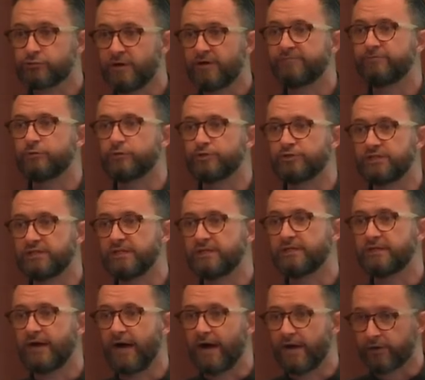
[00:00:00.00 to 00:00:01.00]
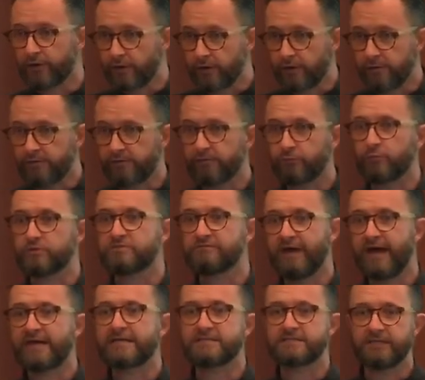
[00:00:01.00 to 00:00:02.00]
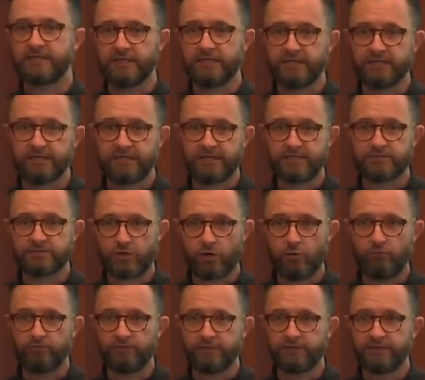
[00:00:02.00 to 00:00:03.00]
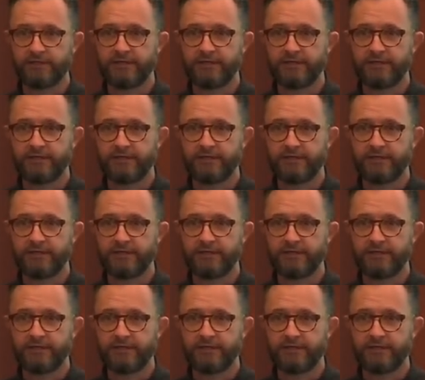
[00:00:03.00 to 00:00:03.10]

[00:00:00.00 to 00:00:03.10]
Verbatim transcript: refugee on earth was vaccinated against COVID.